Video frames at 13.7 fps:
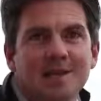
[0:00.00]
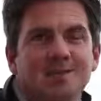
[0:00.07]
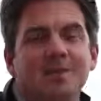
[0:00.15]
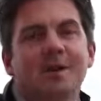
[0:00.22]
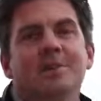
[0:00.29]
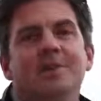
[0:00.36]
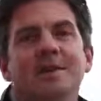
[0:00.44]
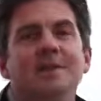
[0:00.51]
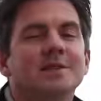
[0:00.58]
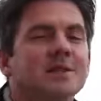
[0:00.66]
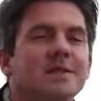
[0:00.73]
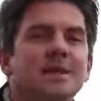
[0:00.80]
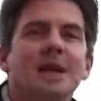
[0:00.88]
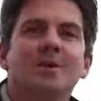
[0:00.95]
their spread fee. It's
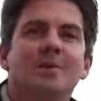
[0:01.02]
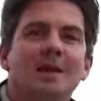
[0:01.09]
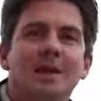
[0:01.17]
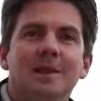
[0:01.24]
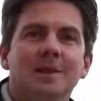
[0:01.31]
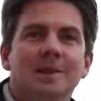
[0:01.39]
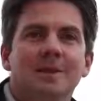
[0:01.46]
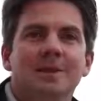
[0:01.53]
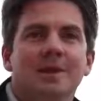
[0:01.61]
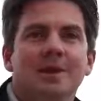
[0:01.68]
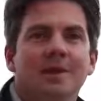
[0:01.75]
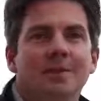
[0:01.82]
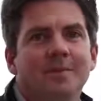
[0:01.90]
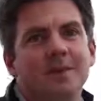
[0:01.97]
contained within
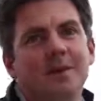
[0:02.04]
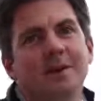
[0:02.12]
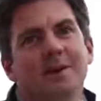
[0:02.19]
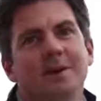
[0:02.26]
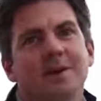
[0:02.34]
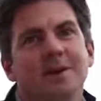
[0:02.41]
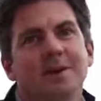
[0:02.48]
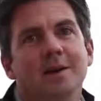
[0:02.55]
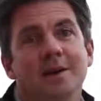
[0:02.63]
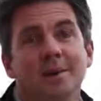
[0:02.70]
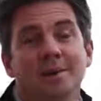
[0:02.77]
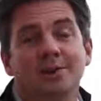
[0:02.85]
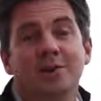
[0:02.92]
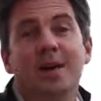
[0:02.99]
the
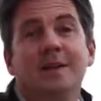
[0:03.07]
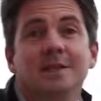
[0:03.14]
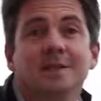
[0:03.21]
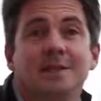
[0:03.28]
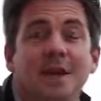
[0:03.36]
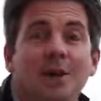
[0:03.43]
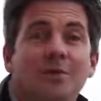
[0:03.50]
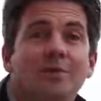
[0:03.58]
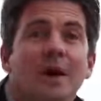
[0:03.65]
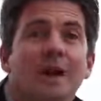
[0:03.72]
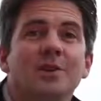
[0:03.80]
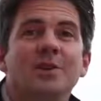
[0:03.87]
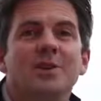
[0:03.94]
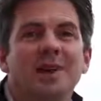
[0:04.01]
trade itself,
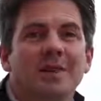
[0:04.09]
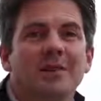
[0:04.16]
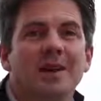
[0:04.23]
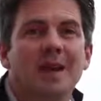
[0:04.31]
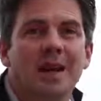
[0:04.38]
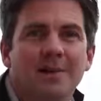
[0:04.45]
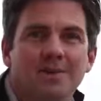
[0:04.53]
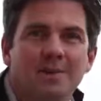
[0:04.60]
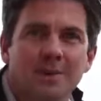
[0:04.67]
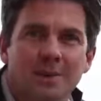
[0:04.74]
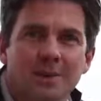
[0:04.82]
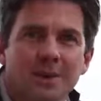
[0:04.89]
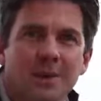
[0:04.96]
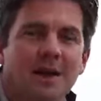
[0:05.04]
and you're never going to have to
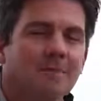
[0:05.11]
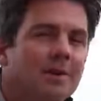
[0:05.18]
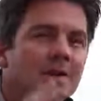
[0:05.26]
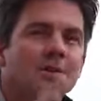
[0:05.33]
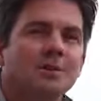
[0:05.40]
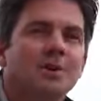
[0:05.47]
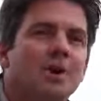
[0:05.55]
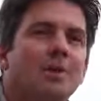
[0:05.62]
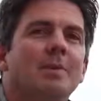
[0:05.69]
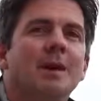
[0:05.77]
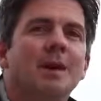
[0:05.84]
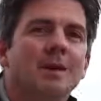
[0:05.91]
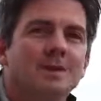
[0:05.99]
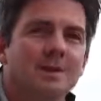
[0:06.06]
deal with that. The person you're
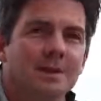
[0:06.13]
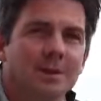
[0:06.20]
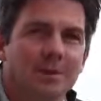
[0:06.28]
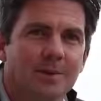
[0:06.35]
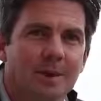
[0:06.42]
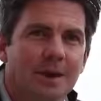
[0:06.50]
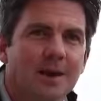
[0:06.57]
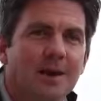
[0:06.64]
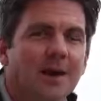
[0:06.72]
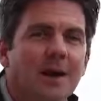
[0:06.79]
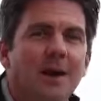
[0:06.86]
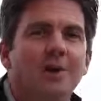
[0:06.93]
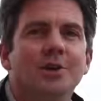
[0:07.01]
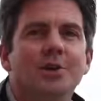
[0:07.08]
copying has to deal with that.
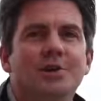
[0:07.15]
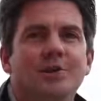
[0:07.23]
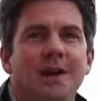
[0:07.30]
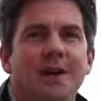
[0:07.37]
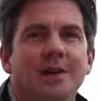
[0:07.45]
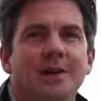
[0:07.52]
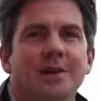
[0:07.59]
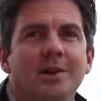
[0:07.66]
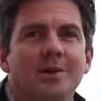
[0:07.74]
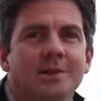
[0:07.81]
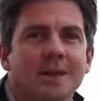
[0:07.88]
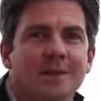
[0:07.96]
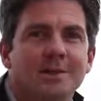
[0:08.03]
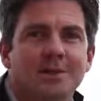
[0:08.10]
A good trader
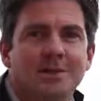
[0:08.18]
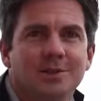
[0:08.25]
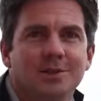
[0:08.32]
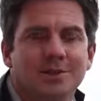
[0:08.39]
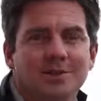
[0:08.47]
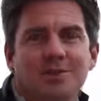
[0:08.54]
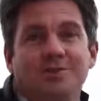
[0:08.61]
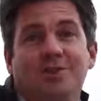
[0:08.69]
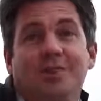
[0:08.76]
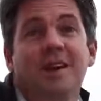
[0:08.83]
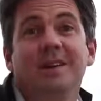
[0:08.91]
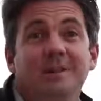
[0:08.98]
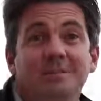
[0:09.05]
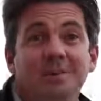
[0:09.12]
knows how to
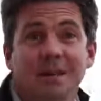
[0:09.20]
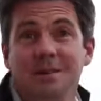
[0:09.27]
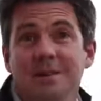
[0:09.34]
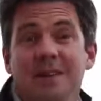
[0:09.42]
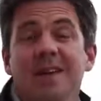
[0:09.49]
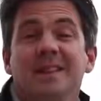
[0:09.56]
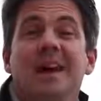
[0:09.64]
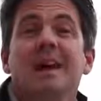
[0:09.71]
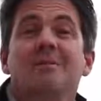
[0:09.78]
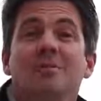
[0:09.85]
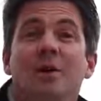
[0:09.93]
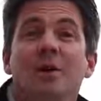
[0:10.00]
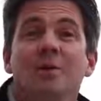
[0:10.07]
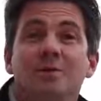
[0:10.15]
trade, basically, and that
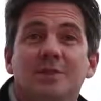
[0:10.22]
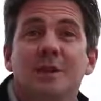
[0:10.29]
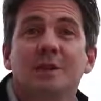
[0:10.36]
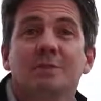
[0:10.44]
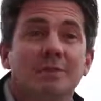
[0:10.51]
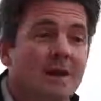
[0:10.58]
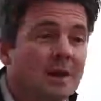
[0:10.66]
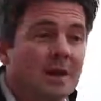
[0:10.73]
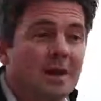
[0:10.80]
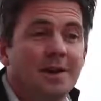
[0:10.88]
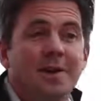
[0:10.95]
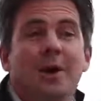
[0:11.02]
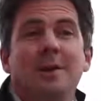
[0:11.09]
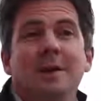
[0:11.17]
involves him
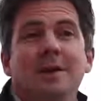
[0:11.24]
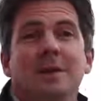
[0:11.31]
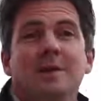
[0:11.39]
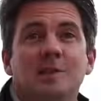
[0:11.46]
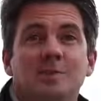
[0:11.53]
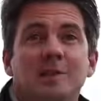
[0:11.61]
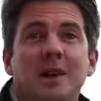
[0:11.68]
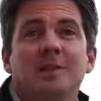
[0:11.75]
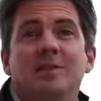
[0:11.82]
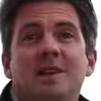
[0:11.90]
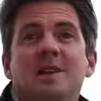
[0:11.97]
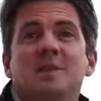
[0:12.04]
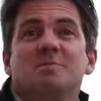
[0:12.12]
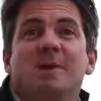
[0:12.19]
knowing that the spread
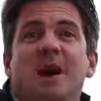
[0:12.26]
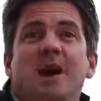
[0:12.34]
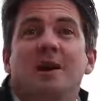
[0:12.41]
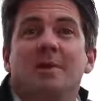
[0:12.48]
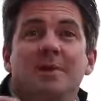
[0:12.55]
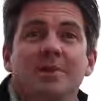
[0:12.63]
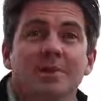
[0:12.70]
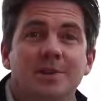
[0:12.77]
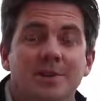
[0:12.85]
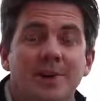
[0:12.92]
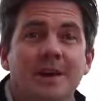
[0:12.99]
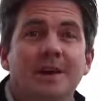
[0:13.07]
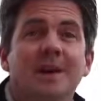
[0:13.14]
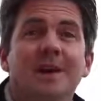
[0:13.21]
fee is part of every
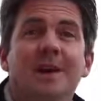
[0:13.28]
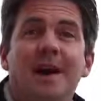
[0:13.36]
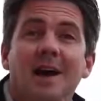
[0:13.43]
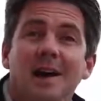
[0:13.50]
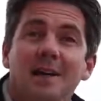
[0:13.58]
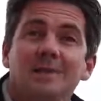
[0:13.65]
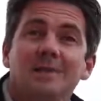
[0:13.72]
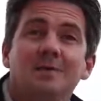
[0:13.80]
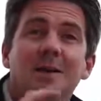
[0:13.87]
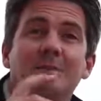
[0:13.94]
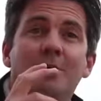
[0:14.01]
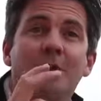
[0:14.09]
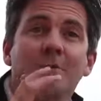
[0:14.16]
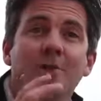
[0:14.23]
trade, and he has to
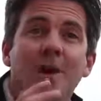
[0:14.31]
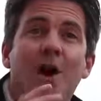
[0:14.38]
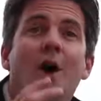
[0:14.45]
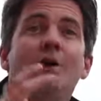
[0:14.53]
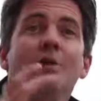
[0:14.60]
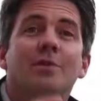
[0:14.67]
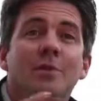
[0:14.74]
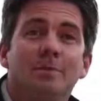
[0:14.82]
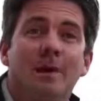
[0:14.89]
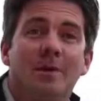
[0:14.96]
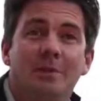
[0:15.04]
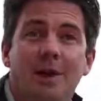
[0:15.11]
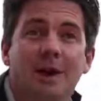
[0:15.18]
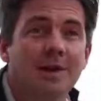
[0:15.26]
make profit over and
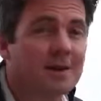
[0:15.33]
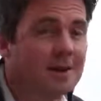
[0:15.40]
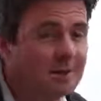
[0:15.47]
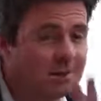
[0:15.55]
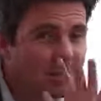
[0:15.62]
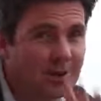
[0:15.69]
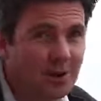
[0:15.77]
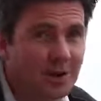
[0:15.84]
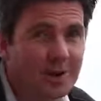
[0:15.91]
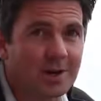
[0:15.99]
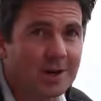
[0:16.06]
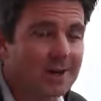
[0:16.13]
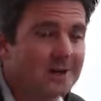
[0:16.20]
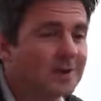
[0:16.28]
above that. You're not
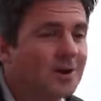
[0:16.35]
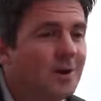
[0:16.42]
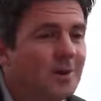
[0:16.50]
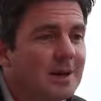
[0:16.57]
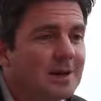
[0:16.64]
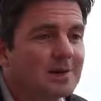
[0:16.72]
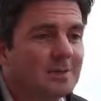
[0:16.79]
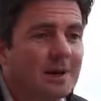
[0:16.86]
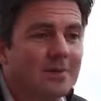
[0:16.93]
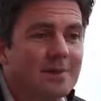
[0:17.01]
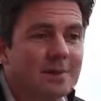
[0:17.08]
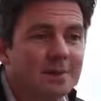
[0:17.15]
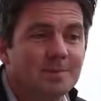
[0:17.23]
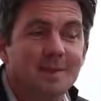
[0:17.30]
going to need to know about spread
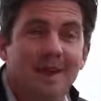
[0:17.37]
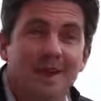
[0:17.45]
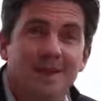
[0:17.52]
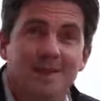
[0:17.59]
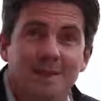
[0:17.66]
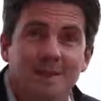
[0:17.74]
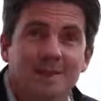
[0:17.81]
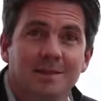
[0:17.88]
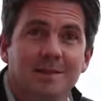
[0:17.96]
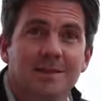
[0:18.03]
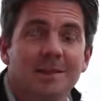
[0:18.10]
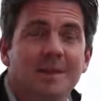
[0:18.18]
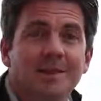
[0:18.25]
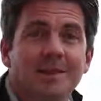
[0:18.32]
fees, but they exist.
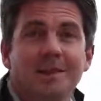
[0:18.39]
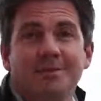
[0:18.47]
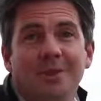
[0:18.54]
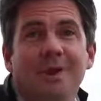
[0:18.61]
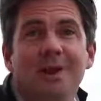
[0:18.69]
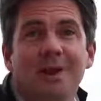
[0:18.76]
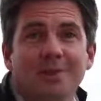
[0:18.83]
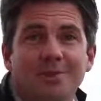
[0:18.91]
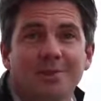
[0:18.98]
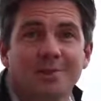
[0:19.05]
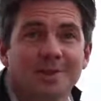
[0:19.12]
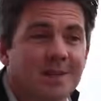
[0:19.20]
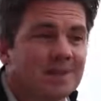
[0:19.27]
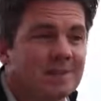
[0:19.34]
They're very
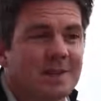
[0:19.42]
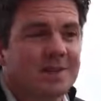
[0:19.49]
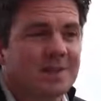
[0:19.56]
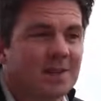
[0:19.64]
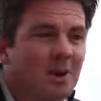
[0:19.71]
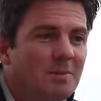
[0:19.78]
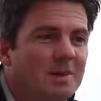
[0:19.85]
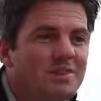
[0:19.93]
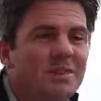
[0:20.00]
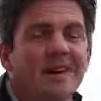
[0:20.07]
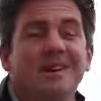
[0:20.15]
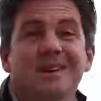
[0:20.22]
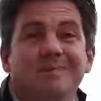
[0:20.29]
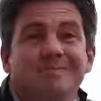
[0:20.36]
interesting, but as a copy
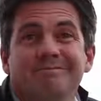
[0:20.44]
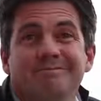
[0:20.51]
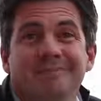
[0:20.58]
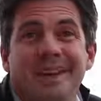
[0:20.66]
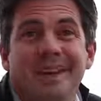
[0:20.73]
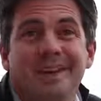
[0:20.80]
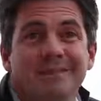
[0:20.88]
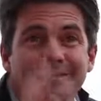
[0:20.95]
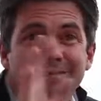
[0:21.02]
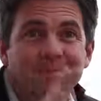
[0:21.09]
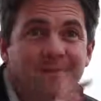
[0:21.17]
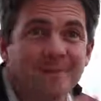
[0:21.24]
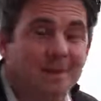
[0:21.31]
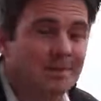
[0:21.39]
trader, meh,
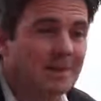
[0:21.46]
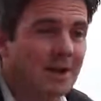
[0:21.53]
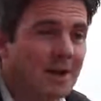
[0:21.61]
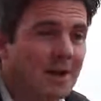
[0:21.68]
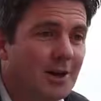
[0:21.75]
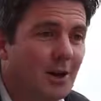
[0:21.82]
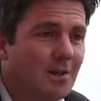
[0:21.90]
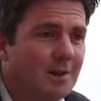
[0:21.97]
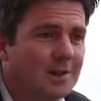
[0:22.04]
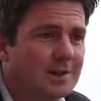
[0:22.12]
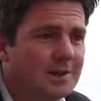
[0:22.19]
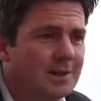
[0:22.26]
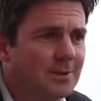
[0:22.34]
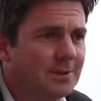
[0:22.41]
it's up to the guy you're
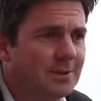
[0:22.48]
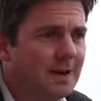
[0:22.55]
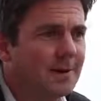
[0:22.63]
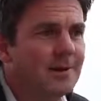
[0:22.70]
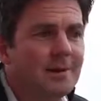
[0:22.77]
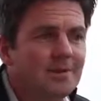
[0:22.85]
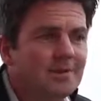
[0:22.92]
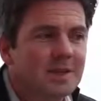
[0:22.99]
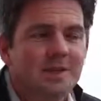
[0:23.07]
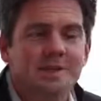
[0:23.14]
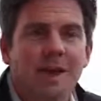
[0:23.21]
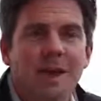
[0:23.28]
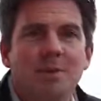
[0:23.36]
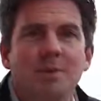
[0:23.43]
copying to deal with that.
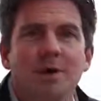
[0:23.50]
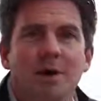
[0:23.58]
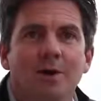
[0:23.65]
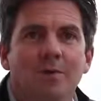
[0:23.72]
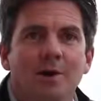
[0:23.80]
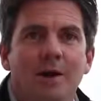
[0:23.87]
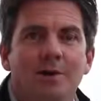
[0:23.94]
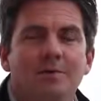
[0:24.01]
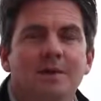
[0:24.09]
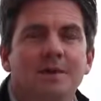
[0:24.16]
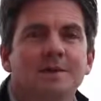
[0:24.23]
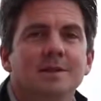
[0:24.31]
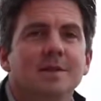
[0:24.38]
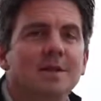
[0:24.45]
Same with overnight
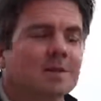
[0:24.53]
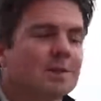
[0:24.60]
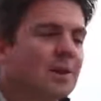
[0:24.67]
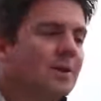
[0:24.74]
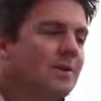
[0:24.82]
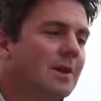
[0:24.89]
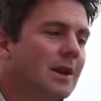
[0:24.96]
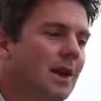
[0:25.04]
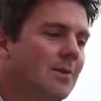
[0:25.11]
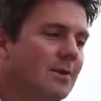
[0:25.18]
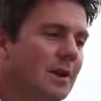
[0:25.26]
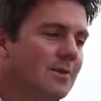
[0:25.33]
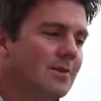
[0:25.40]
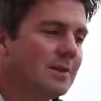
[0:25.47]
fees. So the
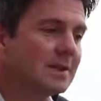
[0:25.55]
overnight